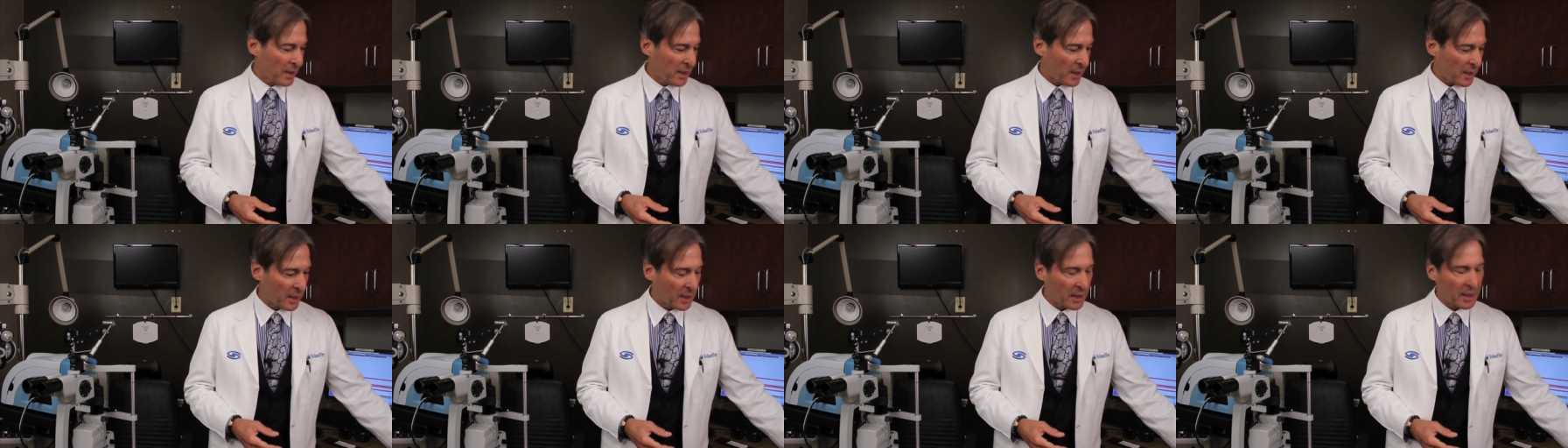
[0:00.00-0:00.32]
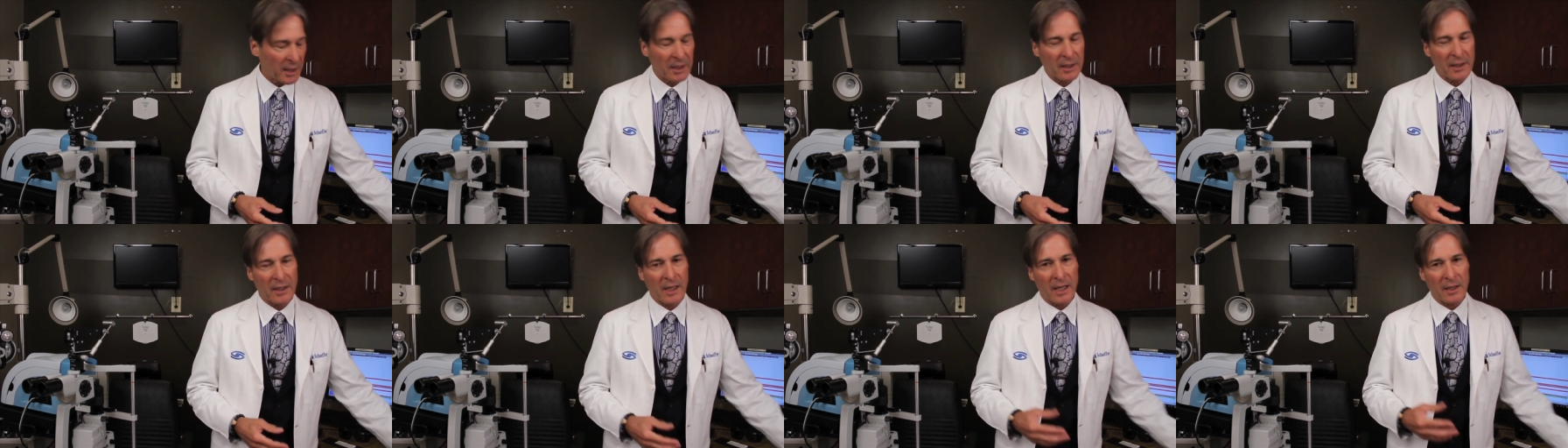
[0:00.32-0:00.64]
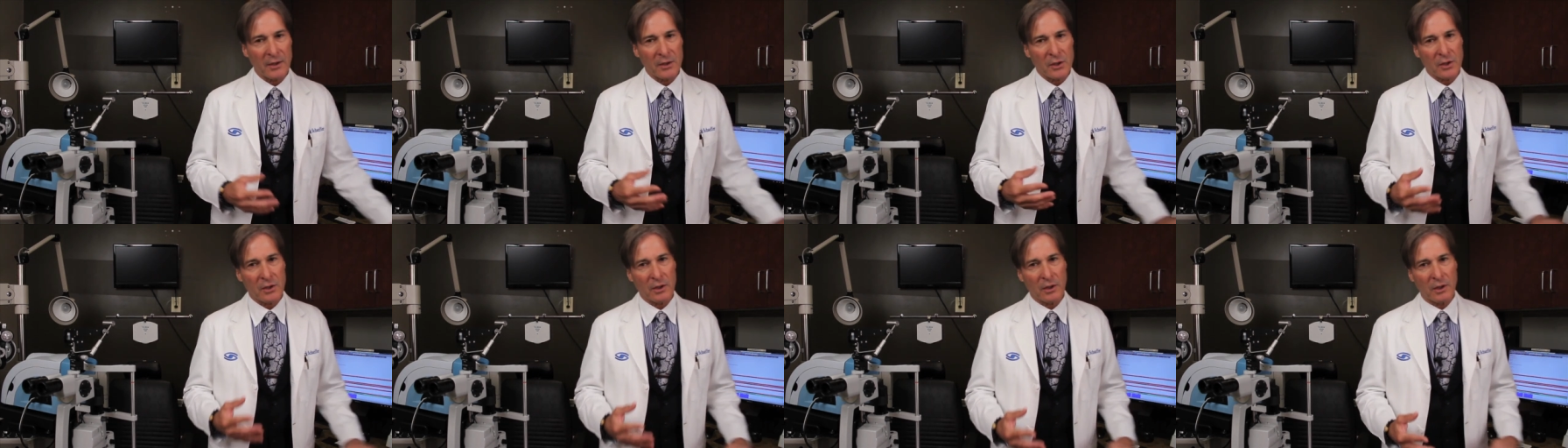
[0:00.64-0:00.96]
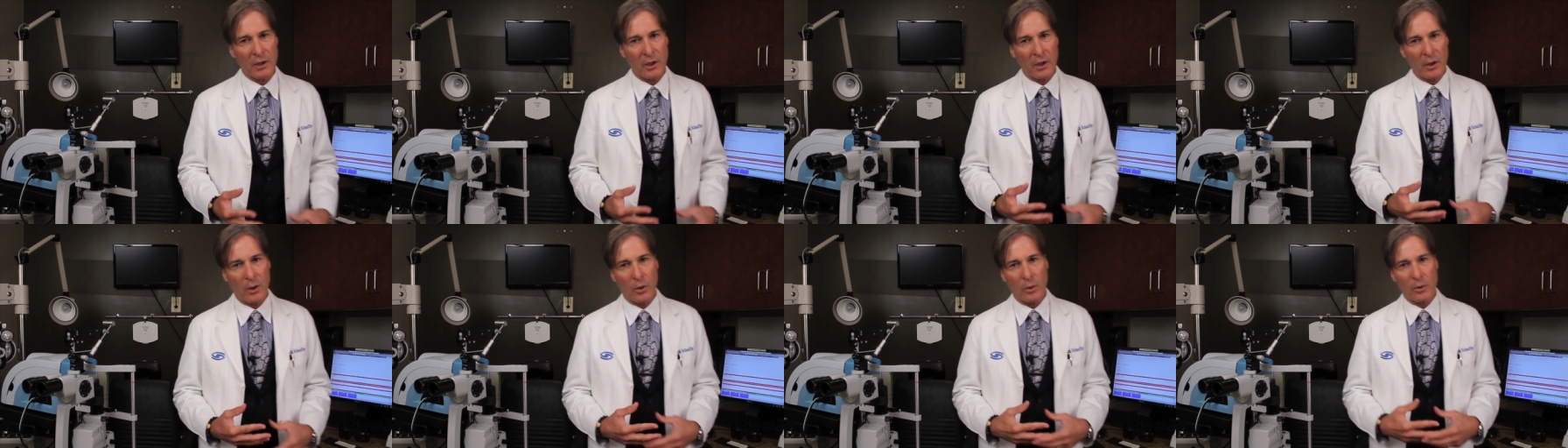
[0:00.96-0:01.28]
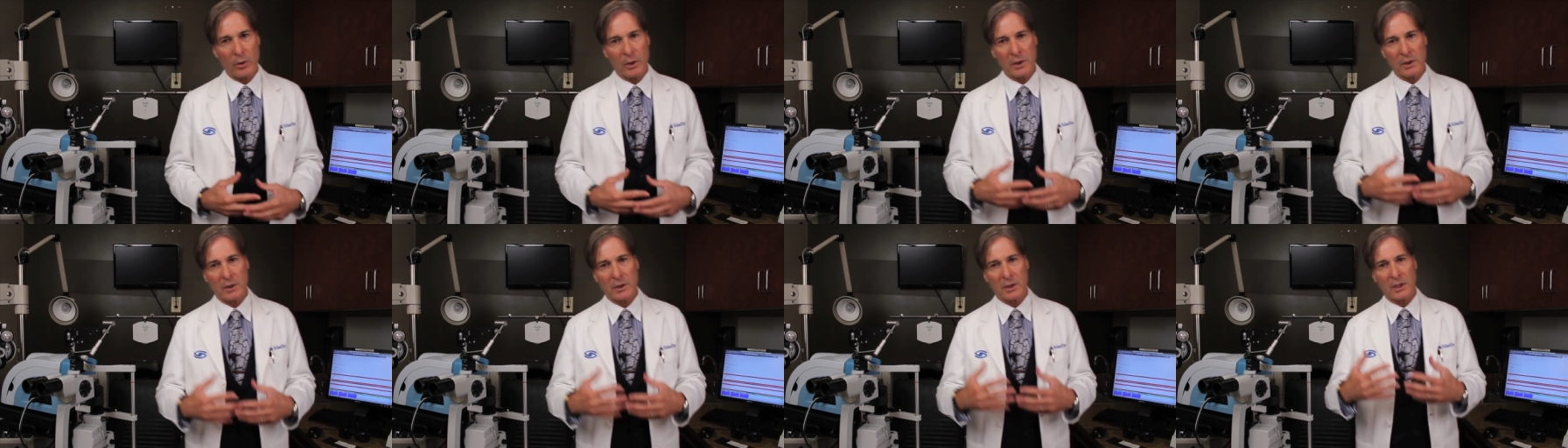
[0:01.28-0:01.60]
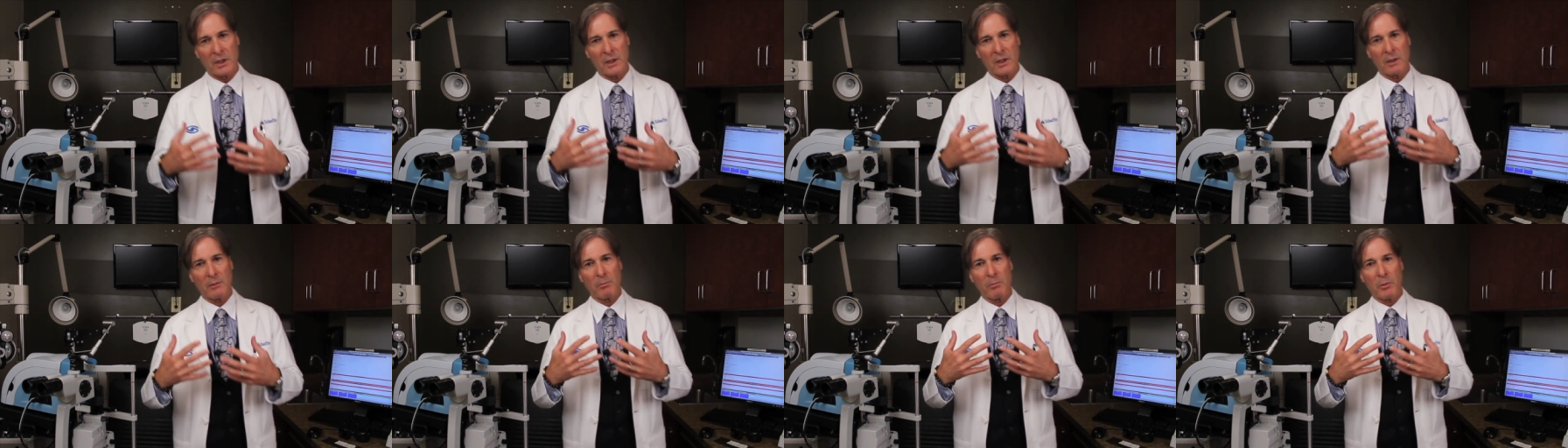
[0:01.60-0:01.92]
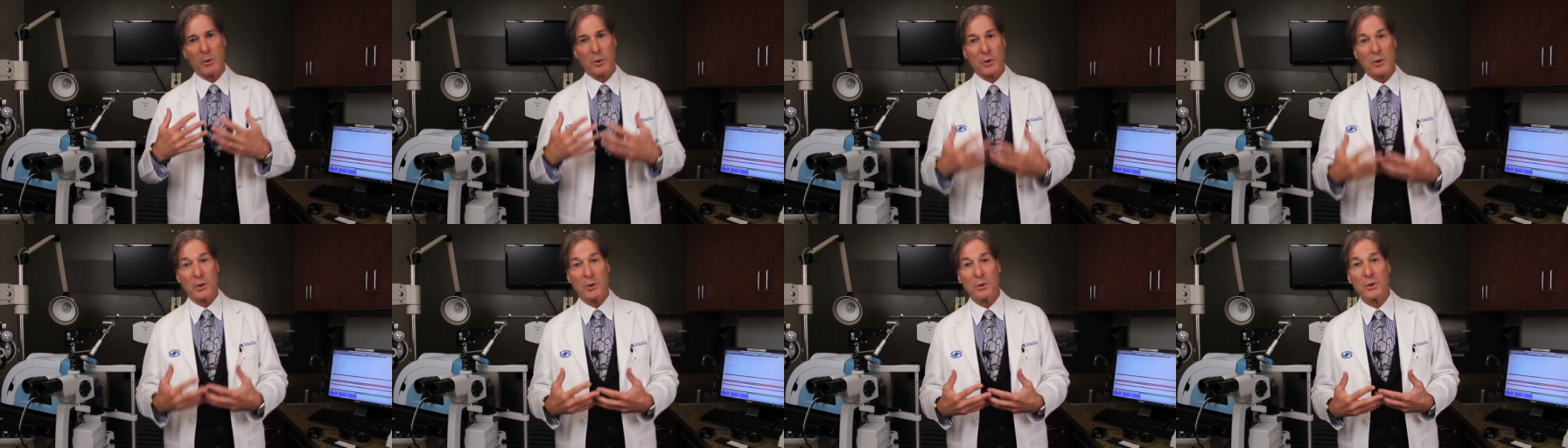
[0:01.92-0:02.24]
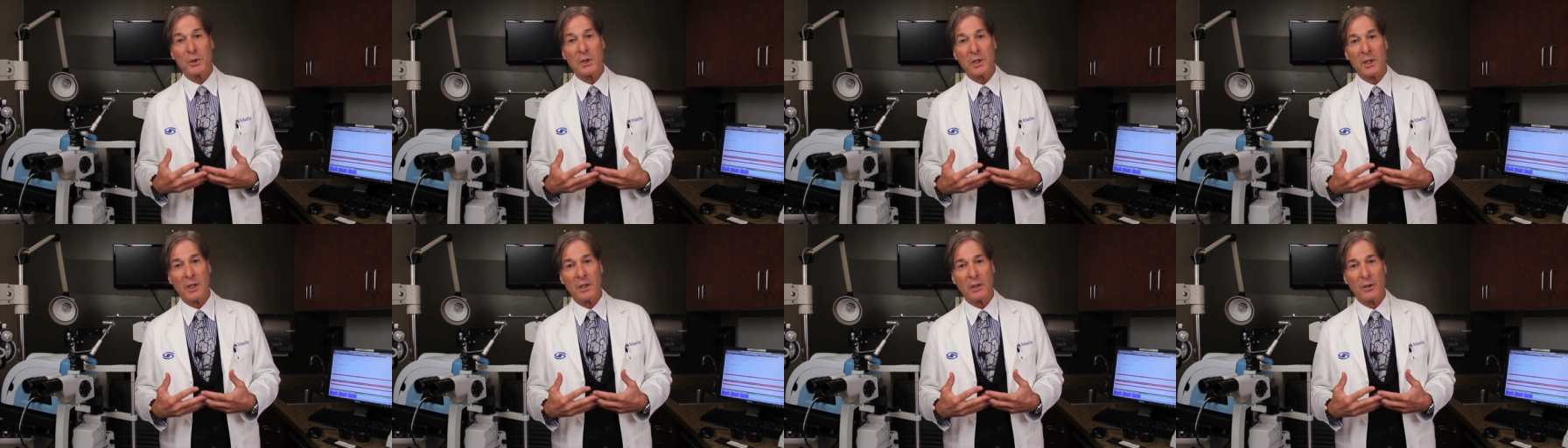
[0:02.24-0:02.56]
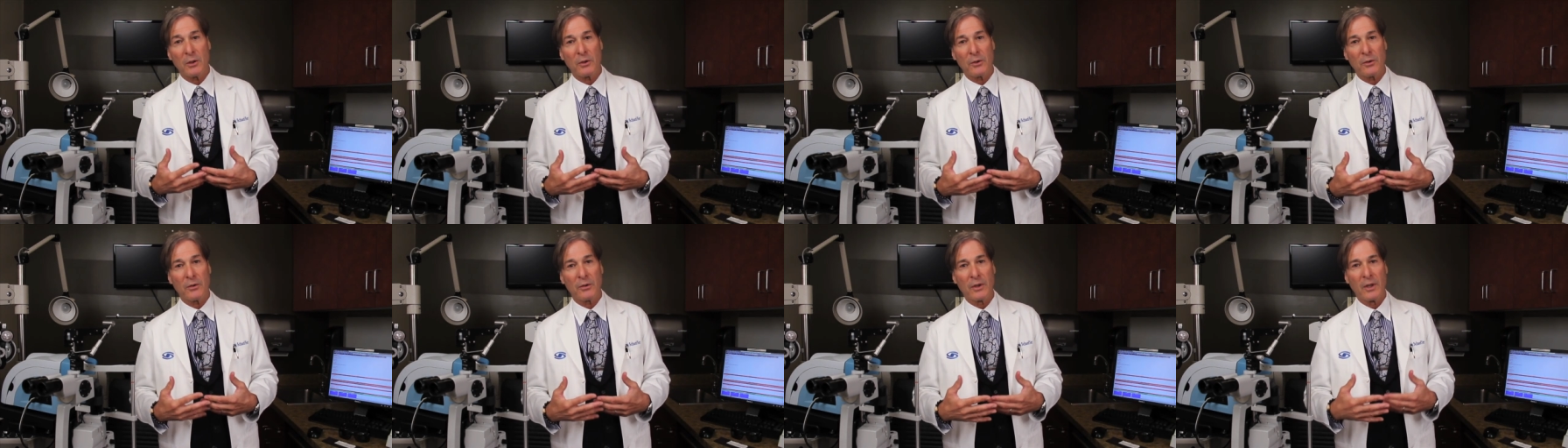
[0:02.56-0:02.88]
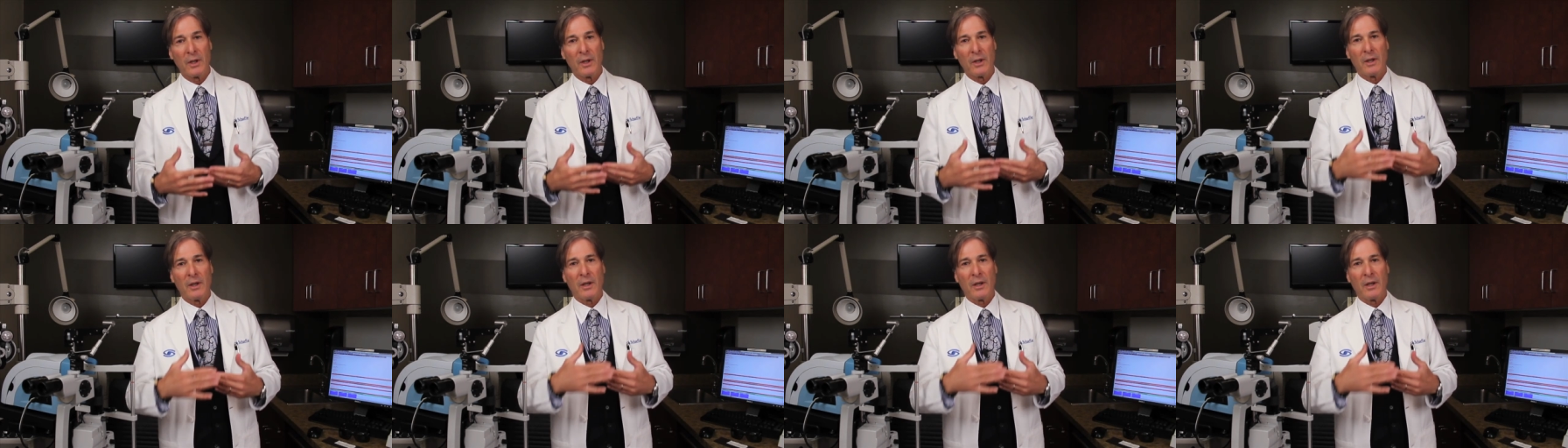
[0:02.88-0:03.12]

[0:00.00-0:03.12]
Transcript: And again, that's the goal is to produce tears